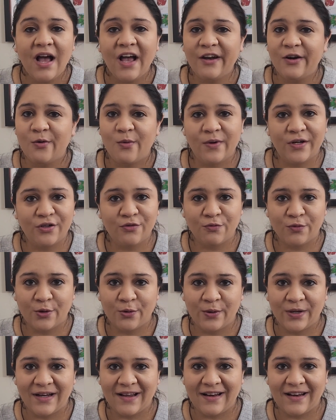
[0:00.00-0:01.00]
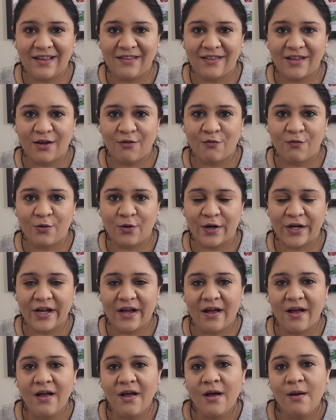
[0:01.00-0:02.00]
I don't want to ruin anything for
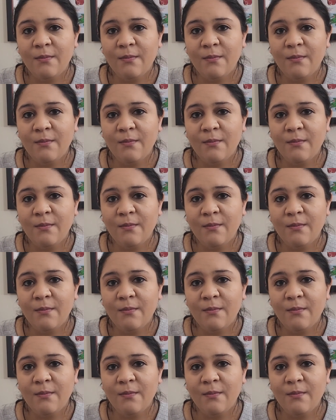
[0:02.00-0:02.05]
you.